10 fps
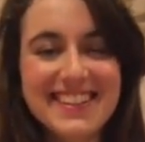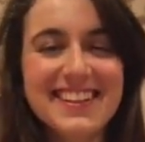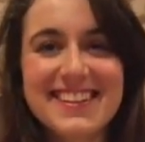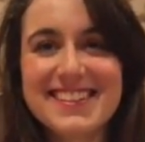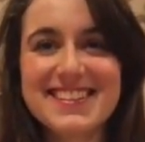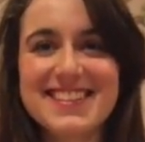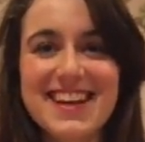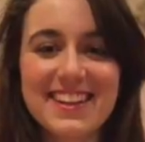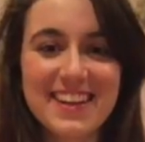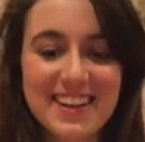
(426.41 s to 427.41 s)
That doesn't
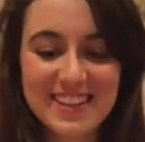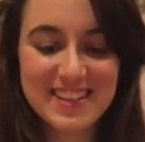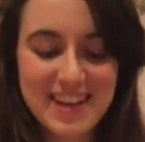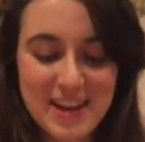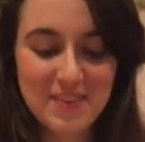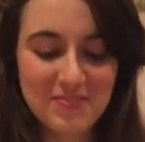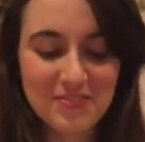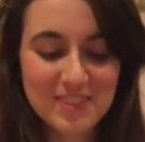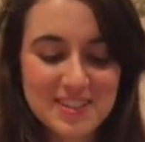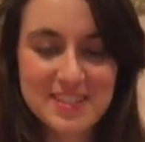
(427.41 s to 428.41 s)
sound like a good name.
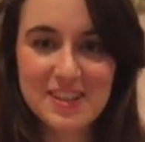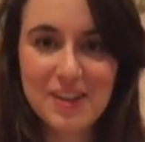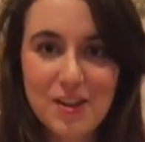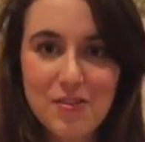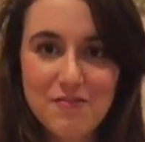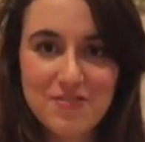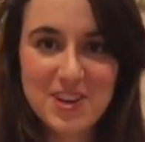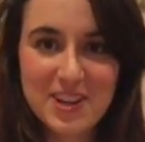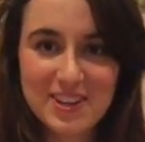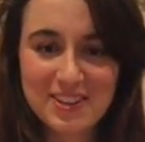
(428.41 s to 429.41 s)
We're just gonna call them
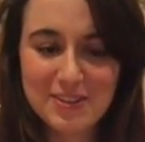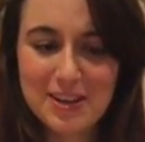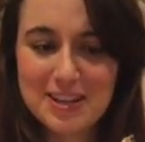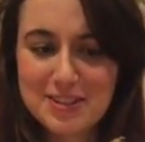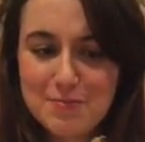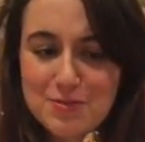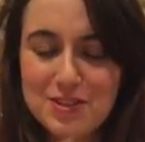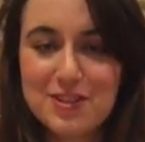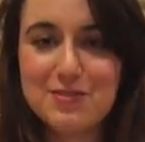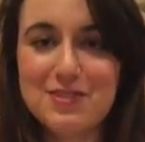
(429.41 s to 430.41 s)
vegan cookie
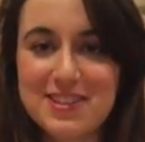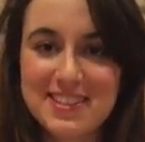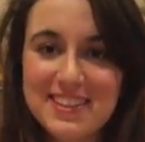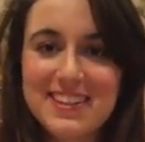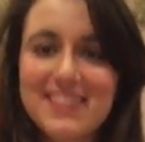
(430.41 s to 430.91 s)
substitutes